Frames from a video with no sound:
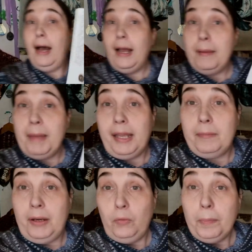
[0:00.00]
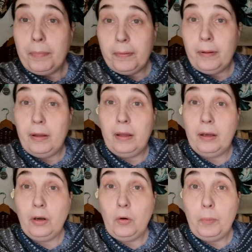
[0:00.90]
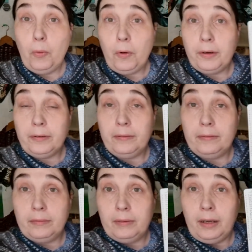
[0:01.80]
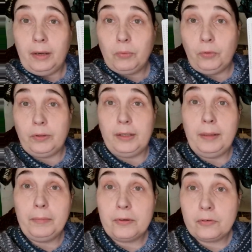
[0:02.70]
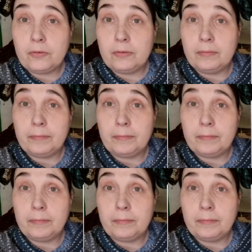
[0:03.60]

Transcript: I made my whip go board. I wrote the numbers.